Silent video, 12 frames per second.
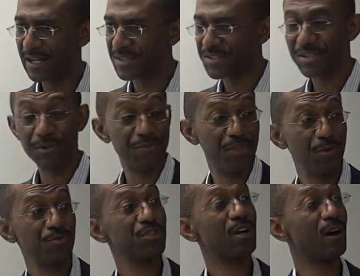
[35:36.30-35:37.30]
so
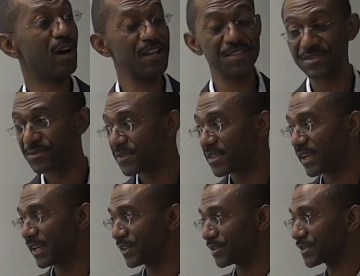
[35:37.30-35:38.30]
those kinds of
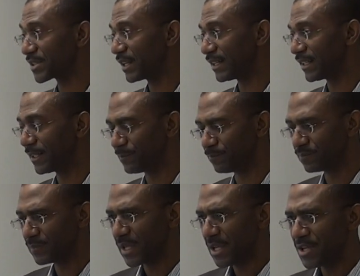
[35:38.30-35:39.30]
things.
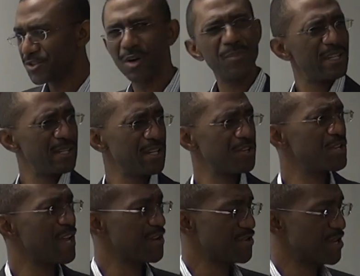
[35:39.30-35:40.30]
Topic
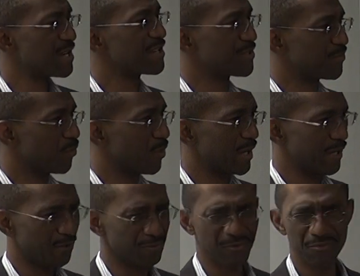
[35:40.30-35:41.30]
initiation as
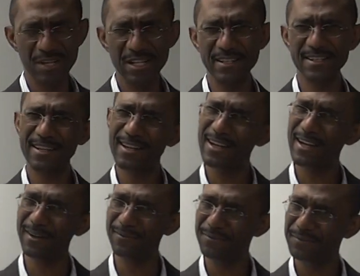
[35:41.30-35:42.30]
well. It's really
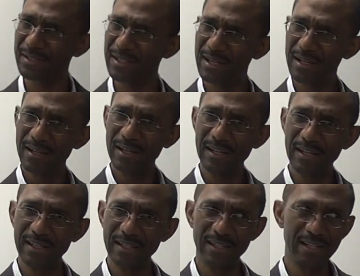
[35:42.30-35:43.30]
tough
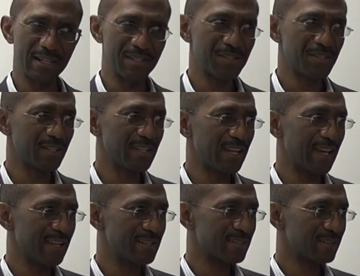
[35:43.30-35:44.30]
to
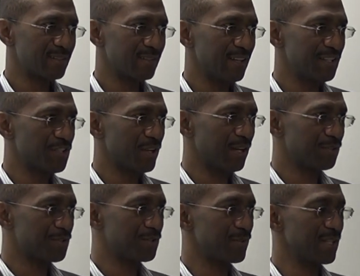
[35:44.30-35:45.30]
get a child
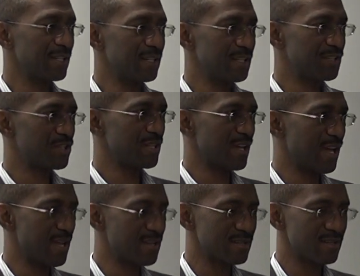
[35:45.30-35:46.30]
to
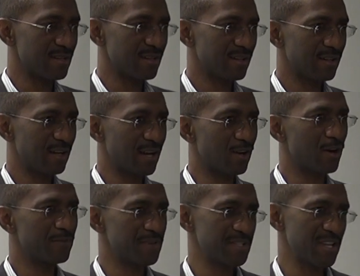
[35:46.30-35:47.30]
initiate a
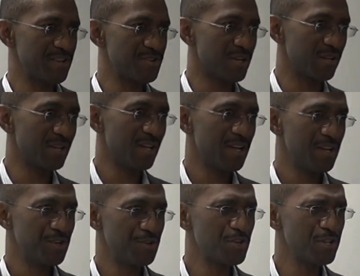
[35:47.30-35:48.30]
conversation.
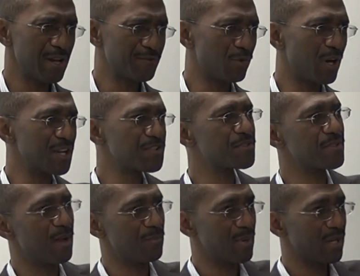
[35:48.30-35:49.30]
Usually you have to ask
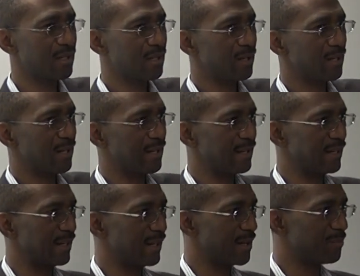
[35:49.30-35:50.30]
them,
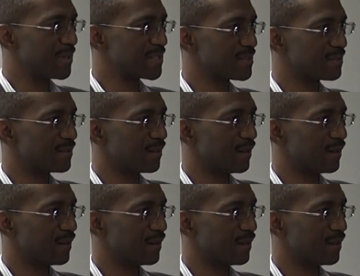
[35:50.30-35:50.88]
but